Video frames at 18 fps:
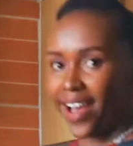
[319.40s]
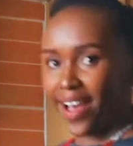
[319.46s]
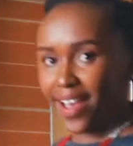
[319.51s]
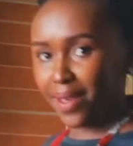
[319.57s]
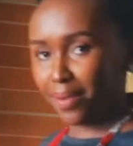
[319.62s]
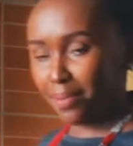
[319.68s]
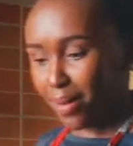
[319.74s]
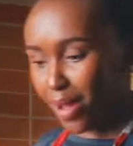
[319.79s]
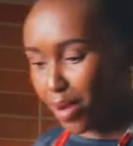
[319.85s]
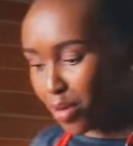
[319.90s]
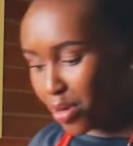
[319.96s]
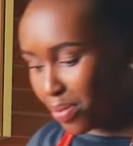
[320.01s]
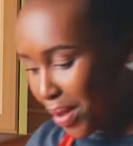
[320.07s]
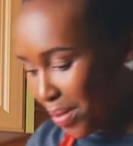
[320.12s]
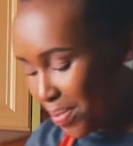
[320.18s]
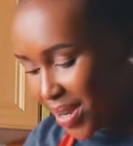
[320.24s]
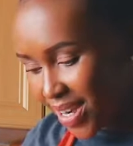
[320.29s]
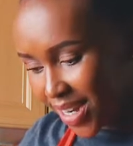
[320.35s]
I am back with
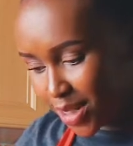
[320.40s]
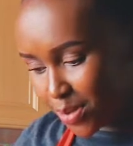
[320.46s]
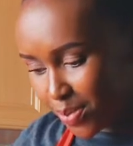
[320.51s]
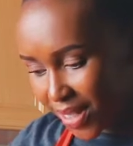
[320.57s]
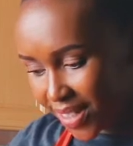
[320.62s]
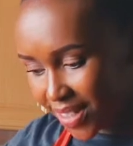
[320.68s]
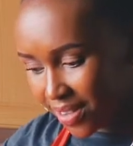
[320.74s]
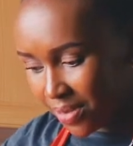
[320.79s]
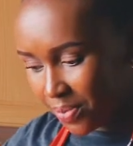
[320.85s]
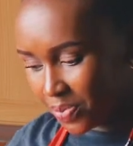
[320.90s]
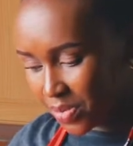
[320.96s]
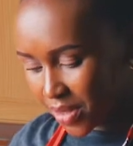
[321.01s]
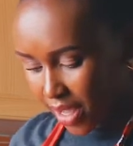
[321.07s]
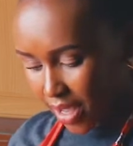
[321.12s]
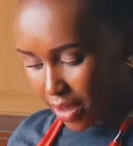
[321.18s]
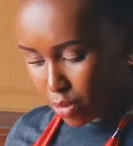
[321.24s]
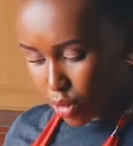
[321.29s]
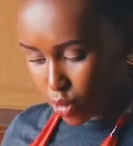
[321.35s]
my peanut butter.
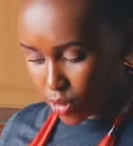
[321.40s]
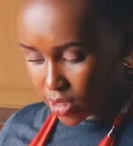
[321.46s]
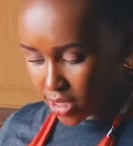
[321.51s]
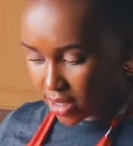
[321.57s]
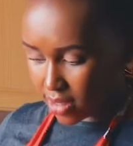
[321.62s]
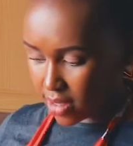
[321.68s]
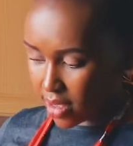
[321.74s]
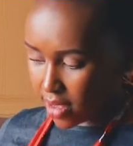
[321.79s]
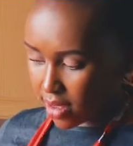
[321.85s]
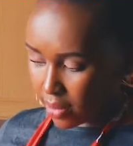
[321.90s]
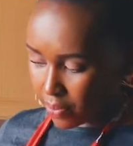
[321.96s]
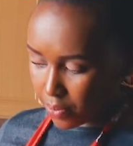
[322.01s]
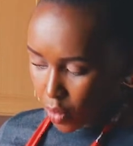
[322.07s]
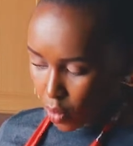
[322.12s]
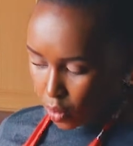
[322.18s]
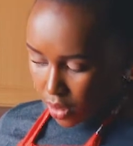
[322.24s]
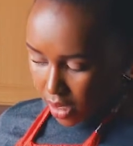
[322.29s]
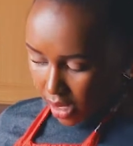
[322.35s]
I'm using the
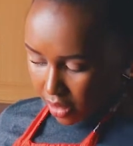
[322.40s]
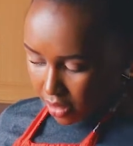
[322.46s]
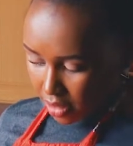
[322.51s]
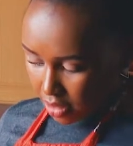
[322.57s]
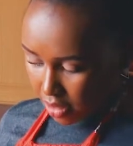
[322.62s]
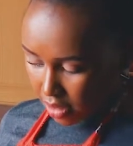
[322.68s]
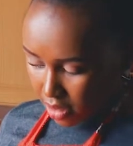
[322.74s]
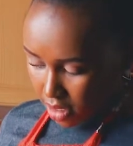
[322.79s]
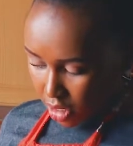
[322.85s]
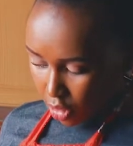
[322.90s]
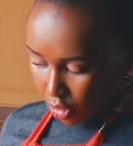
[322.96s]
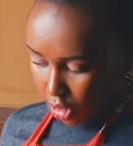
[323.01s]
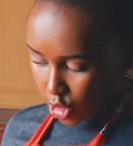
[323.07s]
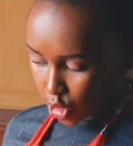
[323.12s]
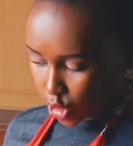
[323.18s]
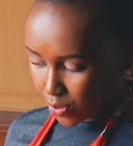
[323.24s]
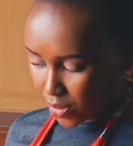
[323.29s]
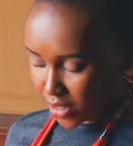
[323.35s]
whole earth
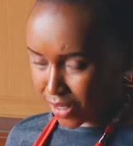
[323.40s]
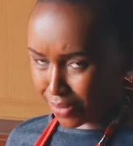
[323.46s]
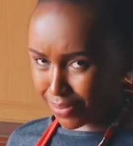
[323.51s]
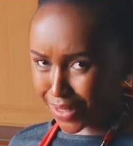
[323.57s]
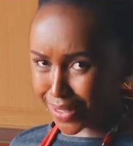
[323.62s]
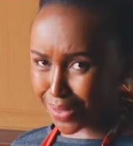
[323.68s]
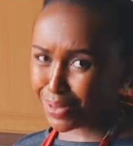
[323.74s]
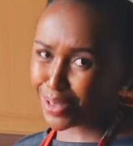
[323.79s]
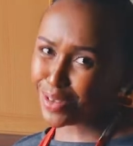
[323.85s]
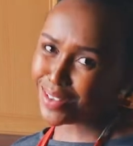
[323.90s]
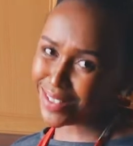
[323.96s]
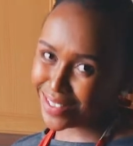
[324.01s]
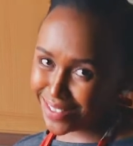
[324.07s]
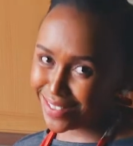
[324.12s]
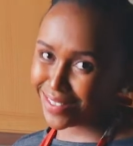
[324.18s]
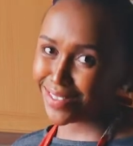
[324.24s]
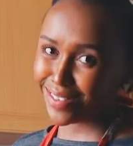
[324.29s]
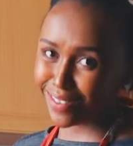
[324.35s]
crunchy peanut butter
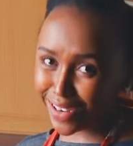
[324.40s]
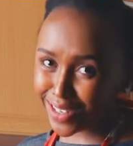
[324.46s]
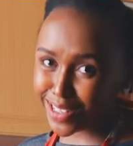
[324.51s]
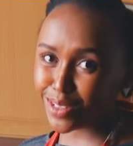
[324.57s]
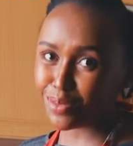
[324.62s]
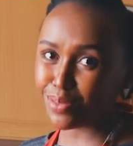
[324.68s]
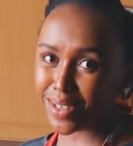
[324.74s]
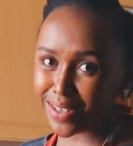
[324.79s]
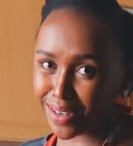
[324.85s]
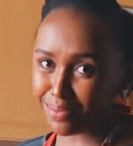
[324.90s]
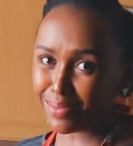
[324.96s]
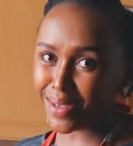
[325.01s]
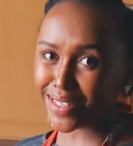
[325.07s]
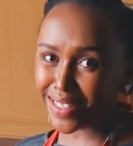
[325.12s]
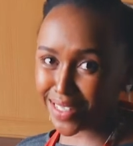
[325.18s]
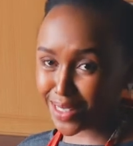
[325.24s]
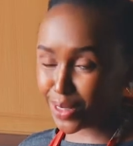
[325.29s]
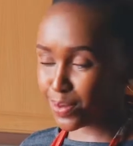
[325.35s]
because crunchy peanut
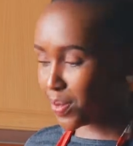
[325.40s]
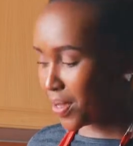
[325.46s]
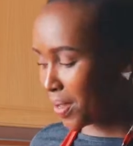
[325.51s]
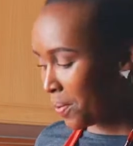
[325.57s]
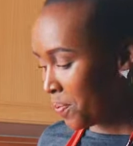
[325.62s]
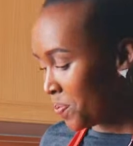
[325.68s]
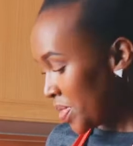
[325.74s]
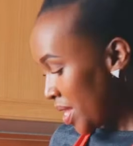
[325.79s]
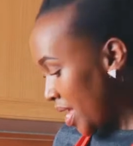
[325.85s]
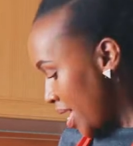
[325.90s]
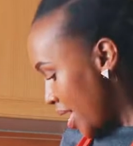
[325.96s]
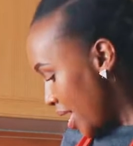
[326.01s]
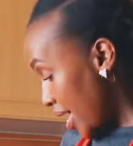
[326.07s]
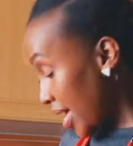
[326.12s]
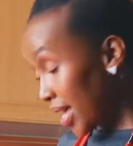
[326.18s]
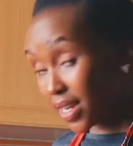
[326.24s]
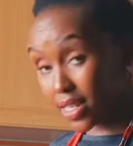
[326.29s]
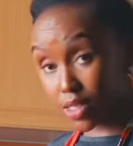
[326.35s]
butter is big
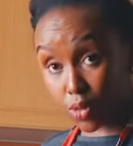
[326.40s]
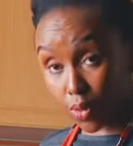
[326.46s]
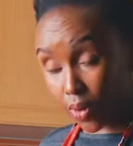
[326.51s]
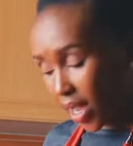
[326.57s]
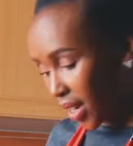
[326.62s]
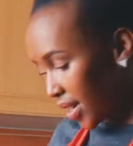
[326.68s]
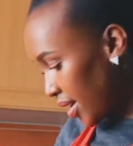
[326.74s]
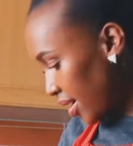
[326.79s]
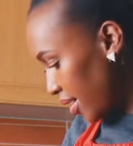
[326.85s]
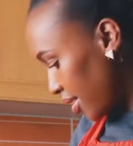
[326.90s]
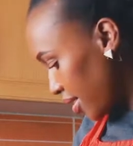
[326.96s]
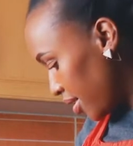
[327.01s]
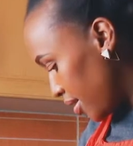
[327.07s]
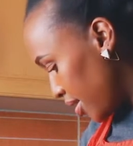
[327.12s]
and it's organic.